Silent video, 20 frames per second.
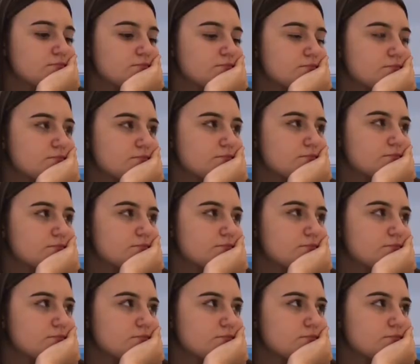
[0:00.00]

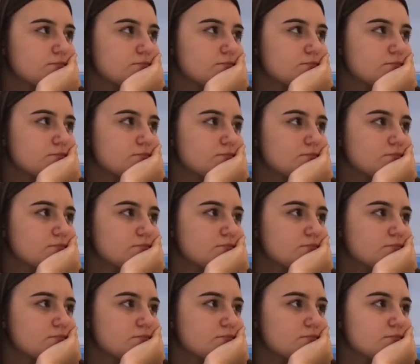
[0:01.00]

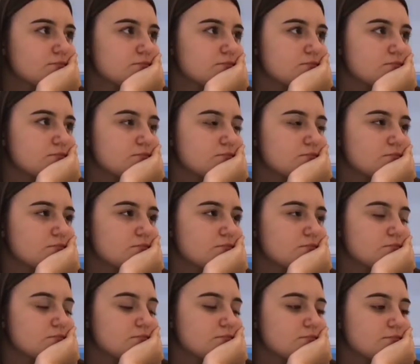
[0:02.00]

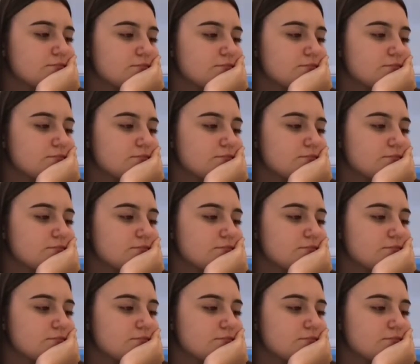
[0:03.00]
[no speech]